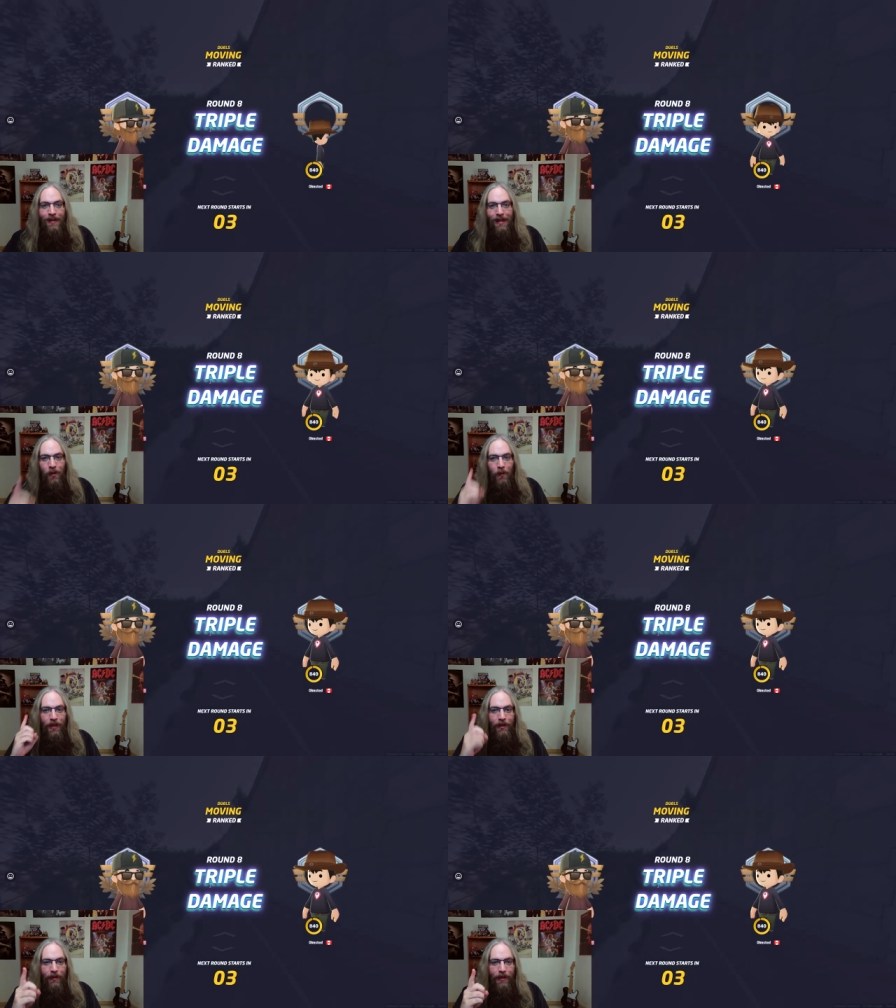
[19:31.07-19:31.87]
I don't want
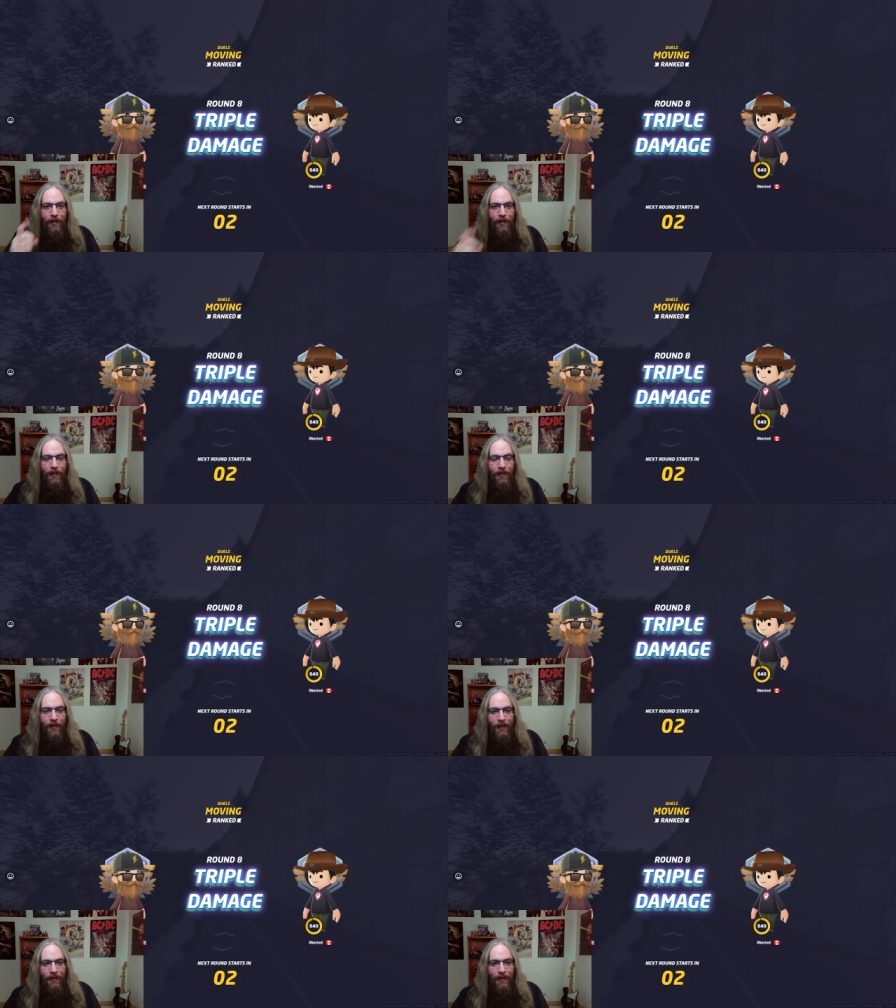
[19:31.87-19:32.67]
to hear any
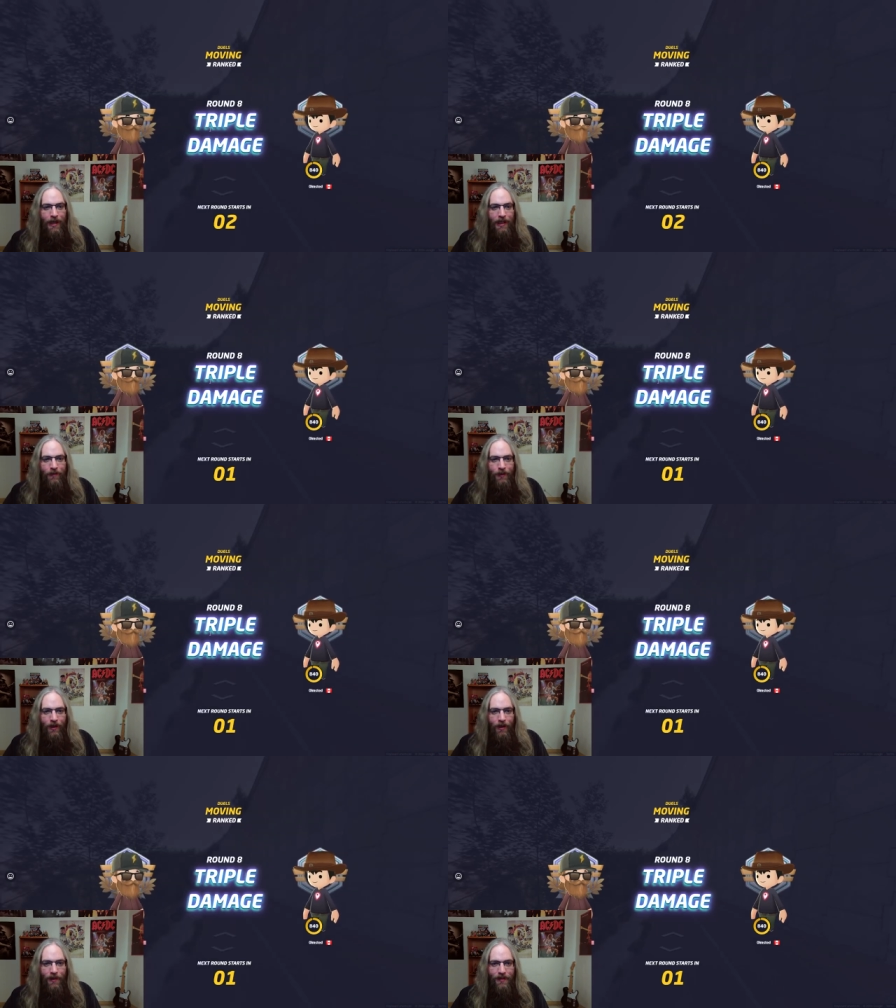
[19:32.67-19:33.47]
negative
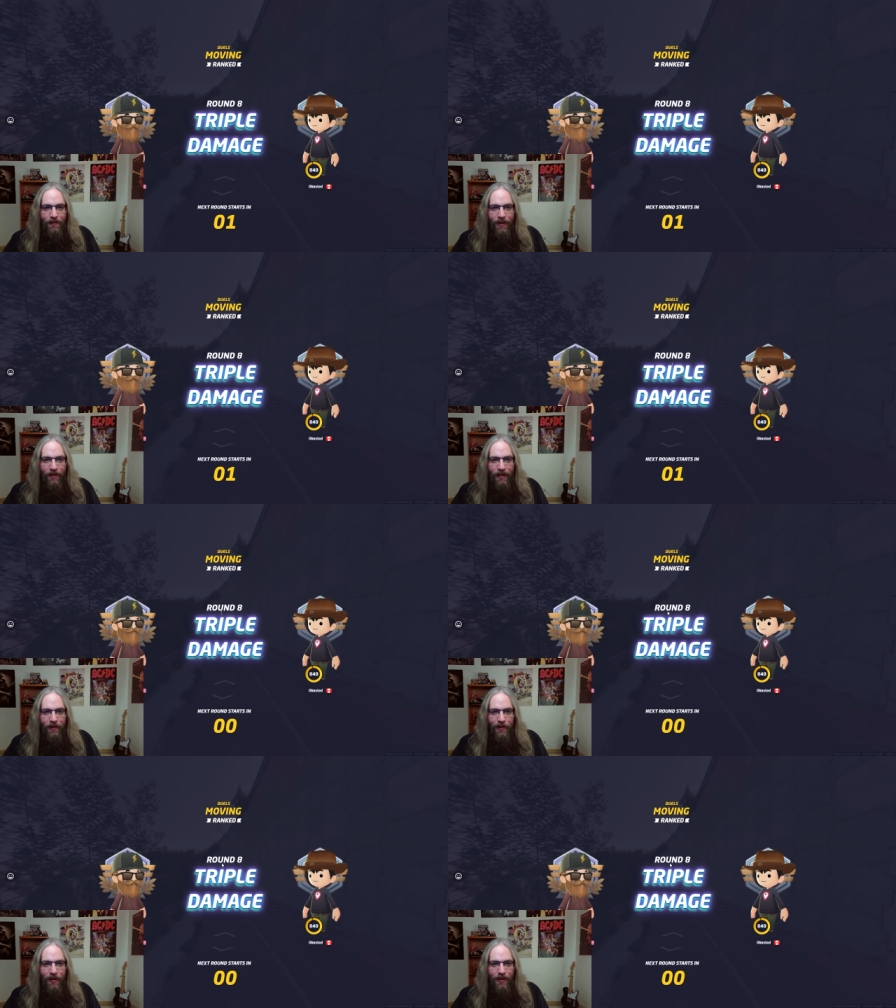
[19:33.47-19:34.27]
comments about
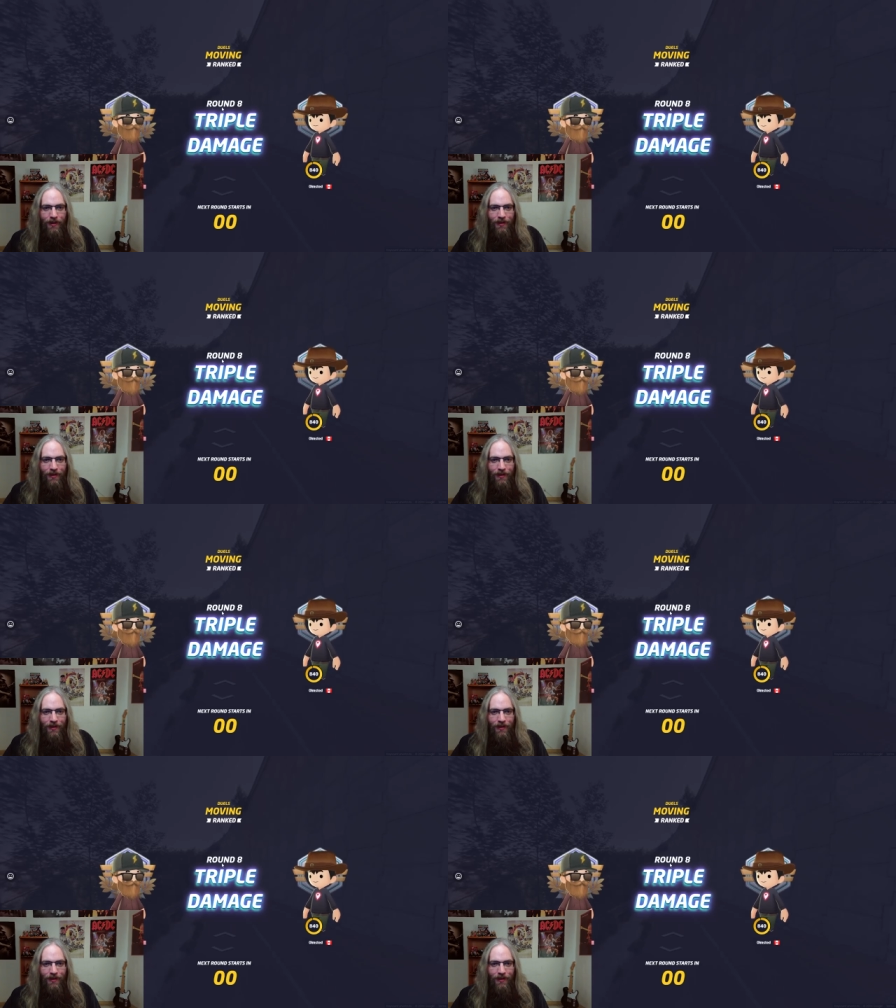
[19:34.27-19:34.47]
that one.